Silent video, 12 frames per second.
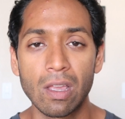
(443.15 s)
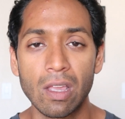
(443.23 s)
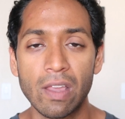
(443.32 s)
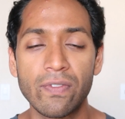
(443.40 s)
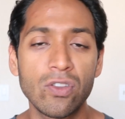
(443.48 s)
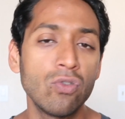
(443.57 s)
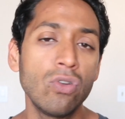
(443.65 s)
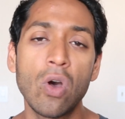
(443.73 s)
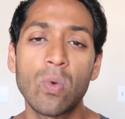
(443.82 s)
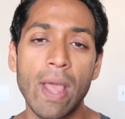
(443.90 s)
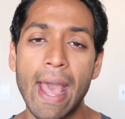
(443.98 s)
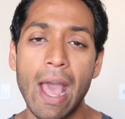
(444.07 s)
If you
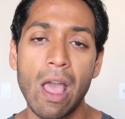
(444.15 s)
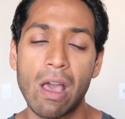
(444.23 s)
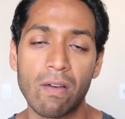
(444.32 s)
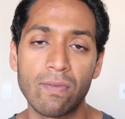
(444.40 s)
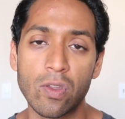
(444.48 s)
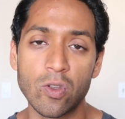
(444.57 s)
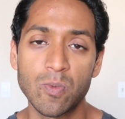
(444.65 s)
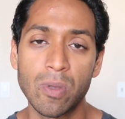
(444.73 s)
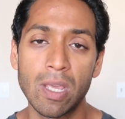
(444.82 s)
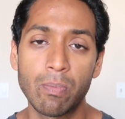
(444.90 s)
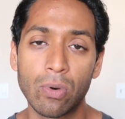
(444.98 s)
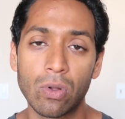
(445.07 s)
don't have those
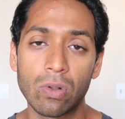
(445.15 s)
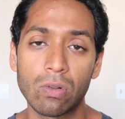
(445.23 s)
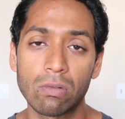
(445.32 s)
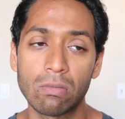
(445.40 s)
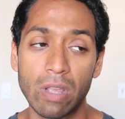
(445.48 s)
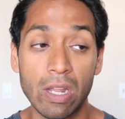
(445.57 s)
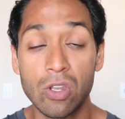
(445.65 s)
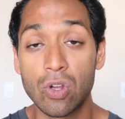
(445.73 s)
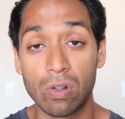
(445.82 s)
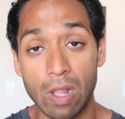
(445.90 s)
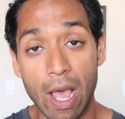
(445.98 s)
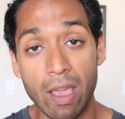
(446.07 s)
people in
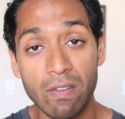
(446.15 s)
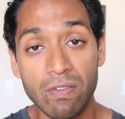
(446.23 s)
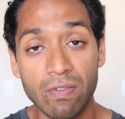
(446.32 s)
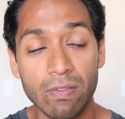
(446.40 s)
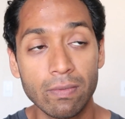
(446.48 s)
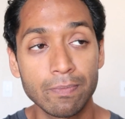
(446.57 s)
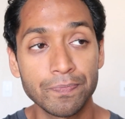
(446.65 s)
your life,